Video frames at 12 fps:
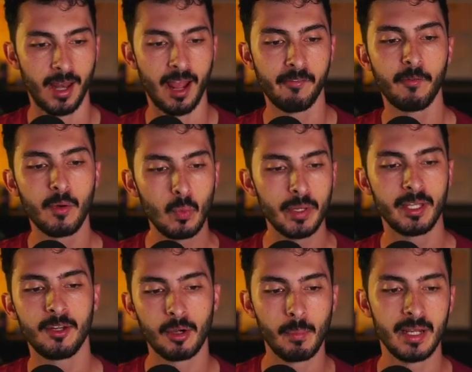every
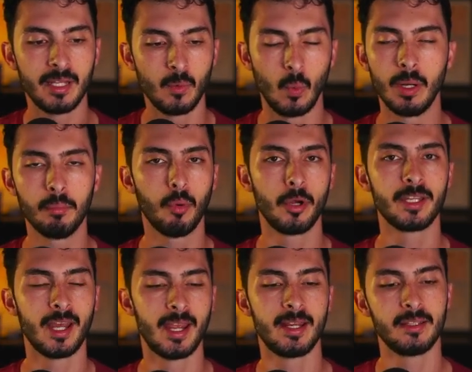week you're making
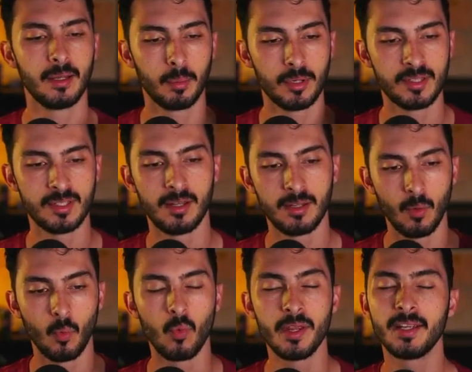1.8%
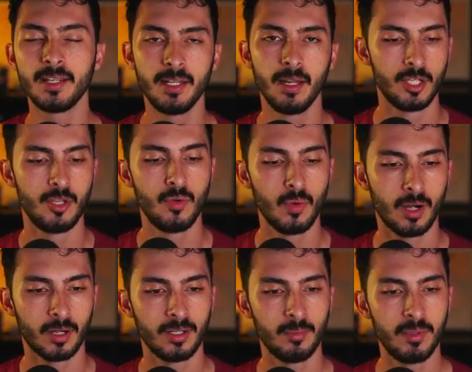weekly, you
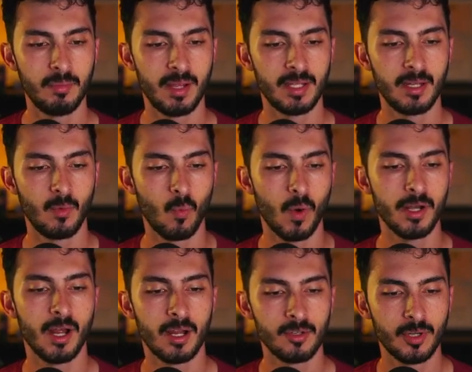are going to be making
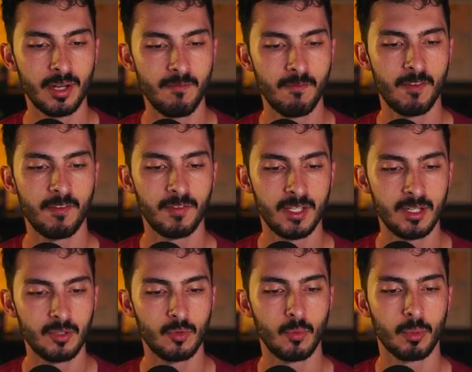
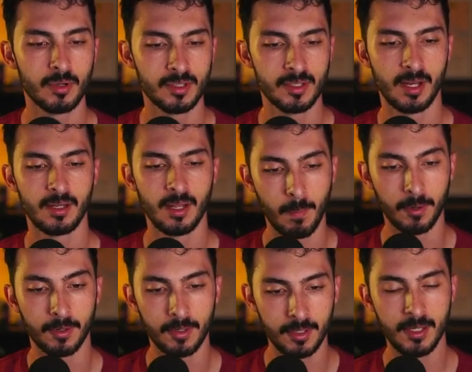152%
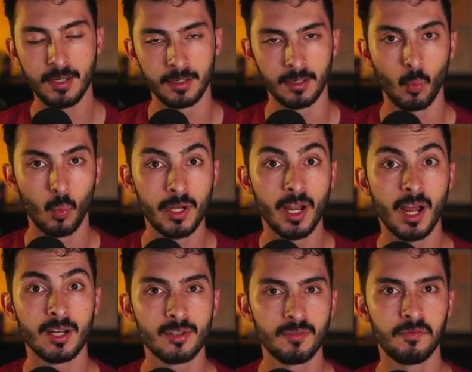per year.
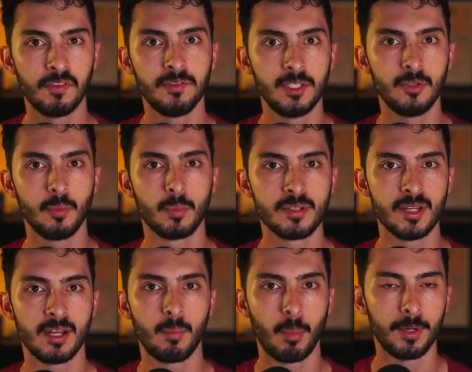
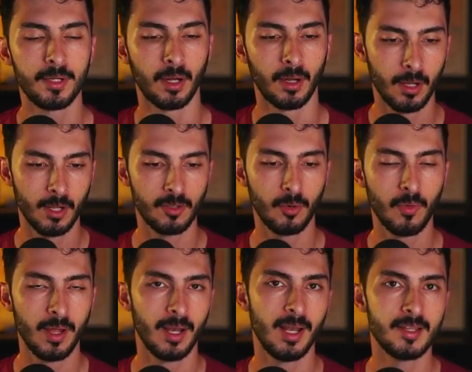152% per year. So
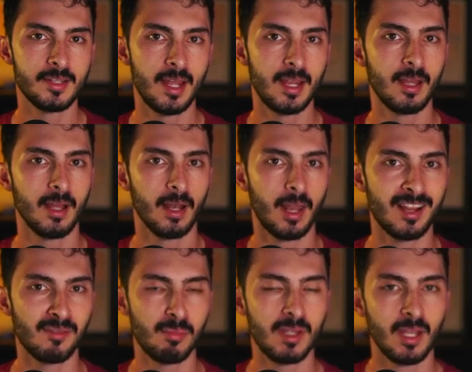let's say,
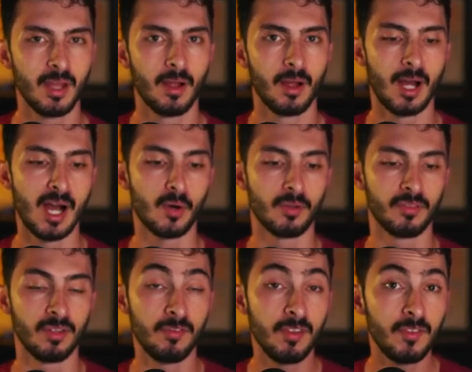like me, out of
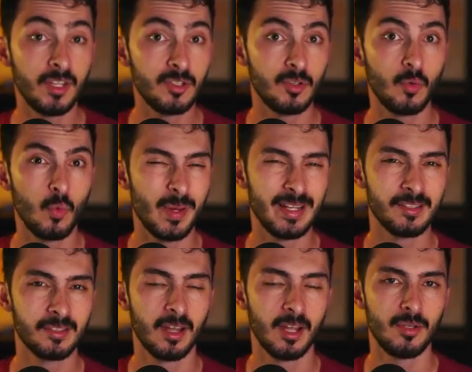the 52
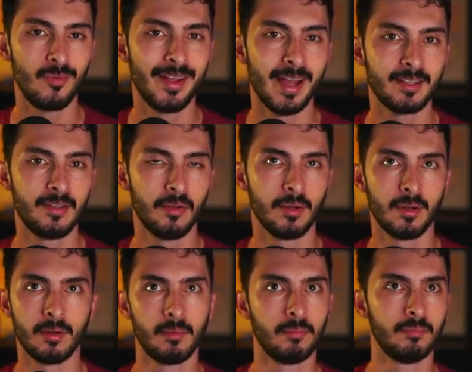weeks, you get
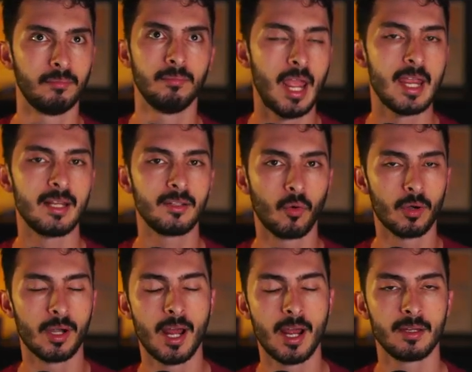8 or
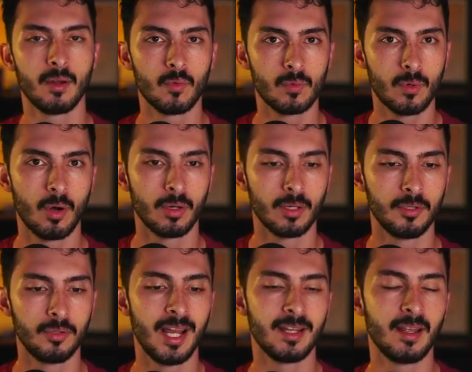9 wrong.
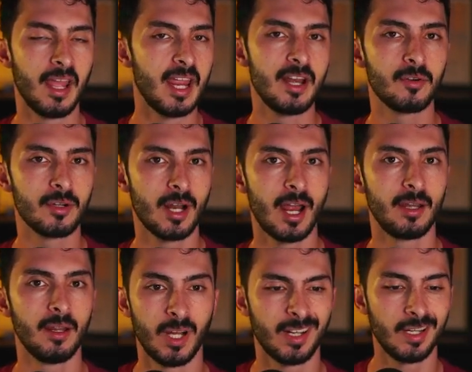You get 8 or
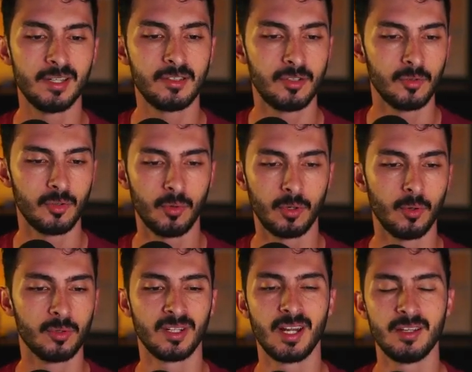9 against you, so it
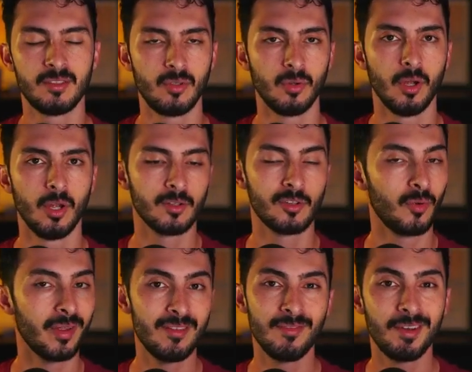goes against you. So
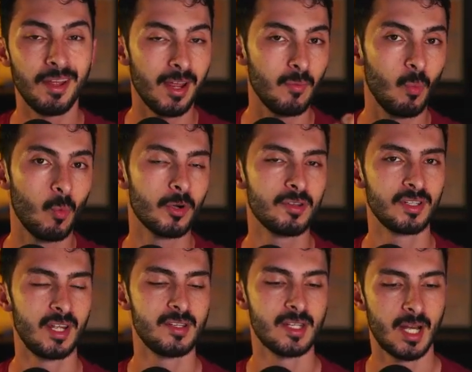even in worst
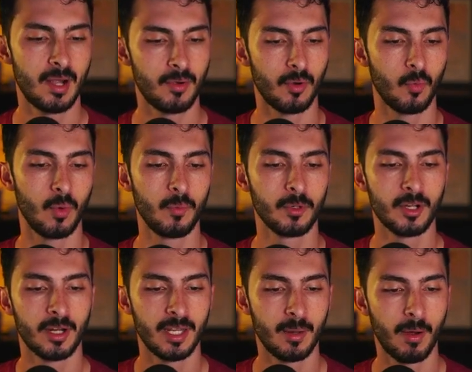case scenario, when we're
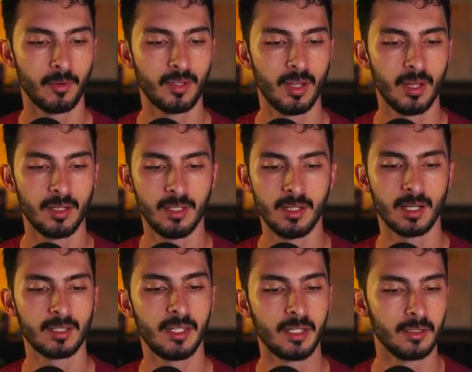talking about
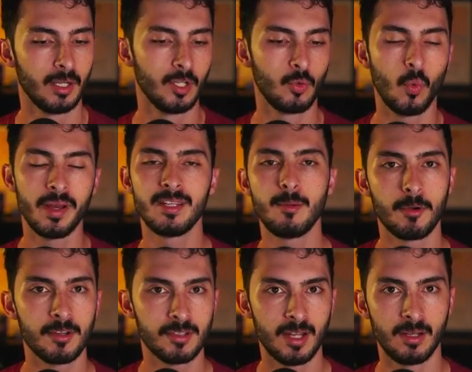deducting
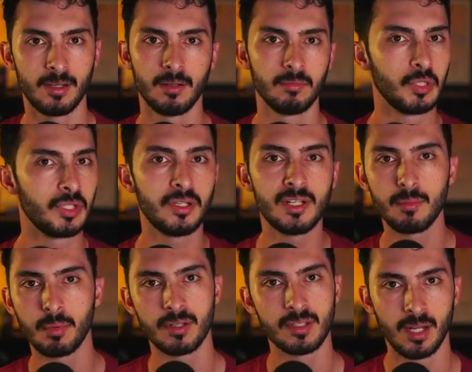20%,
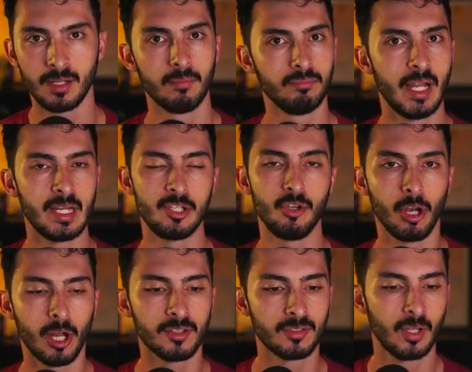30% that you
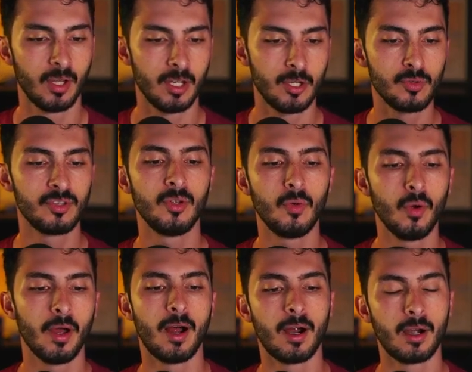lost, you
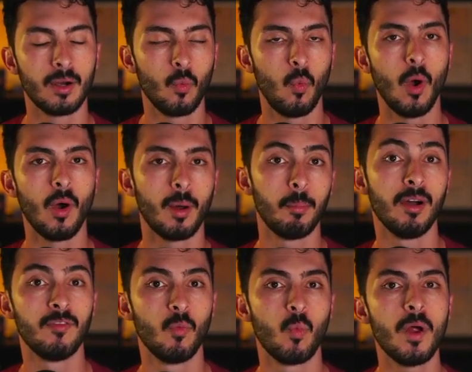still are well
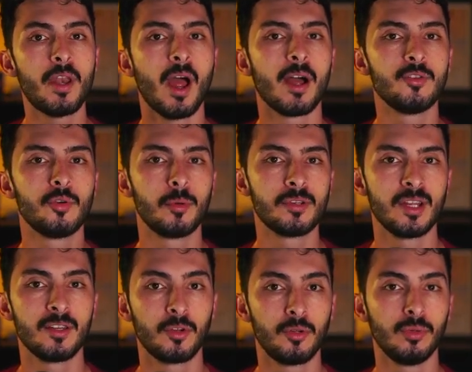above
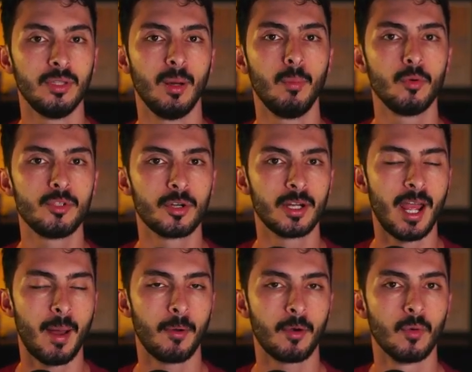100%. So you doubled your
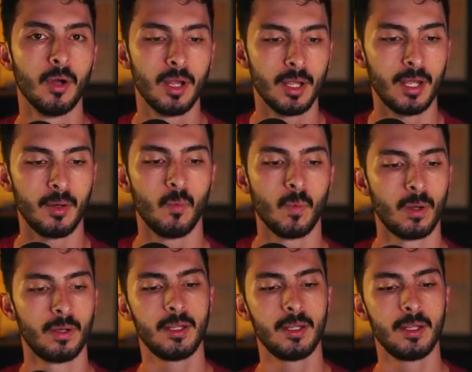capital in 1